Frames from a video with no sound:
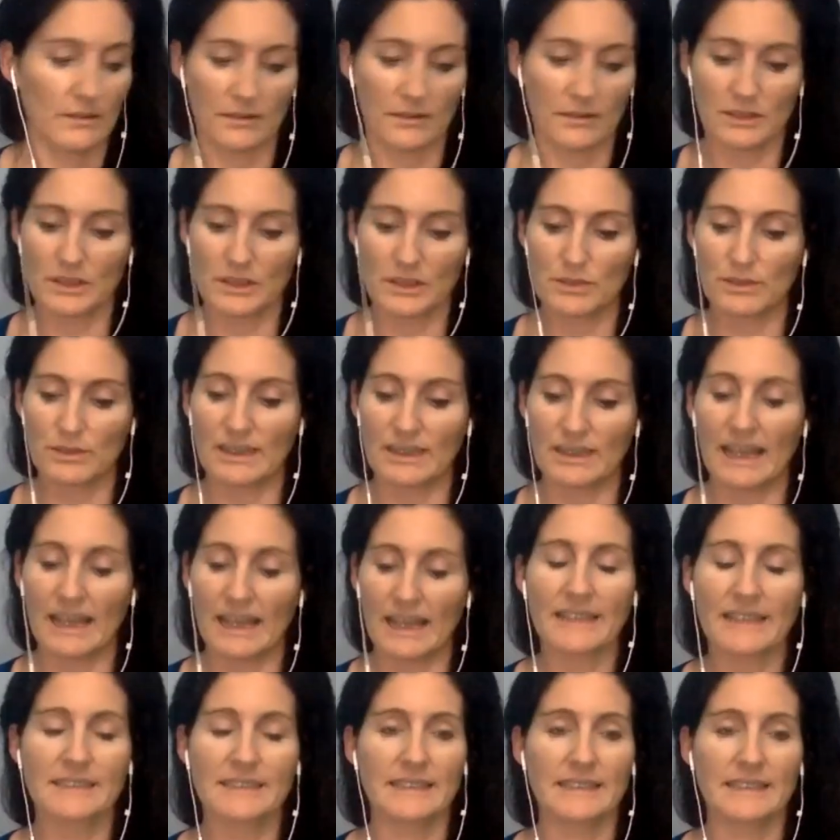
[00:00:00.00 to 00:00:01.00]
just
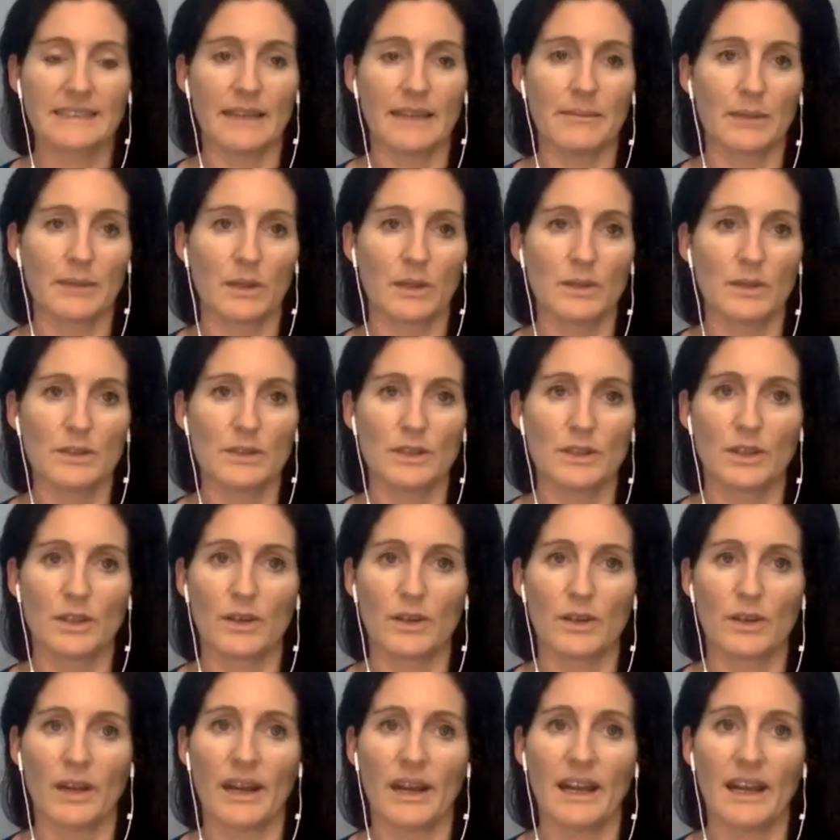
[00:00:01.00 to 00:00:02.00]
relaxed state, closing your
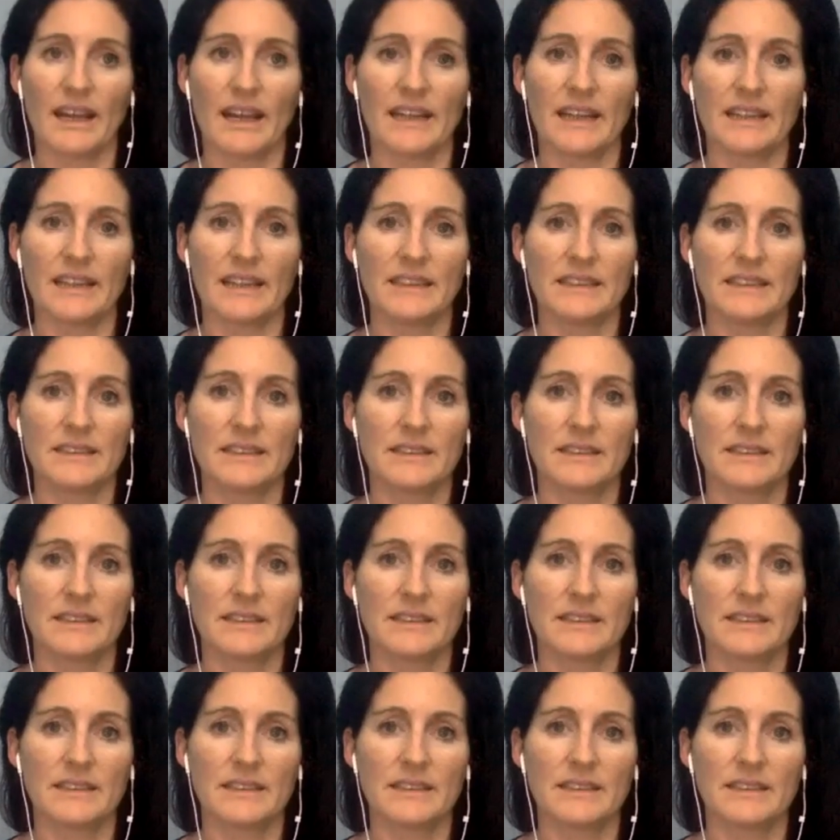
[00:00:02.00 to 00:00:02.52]
eyes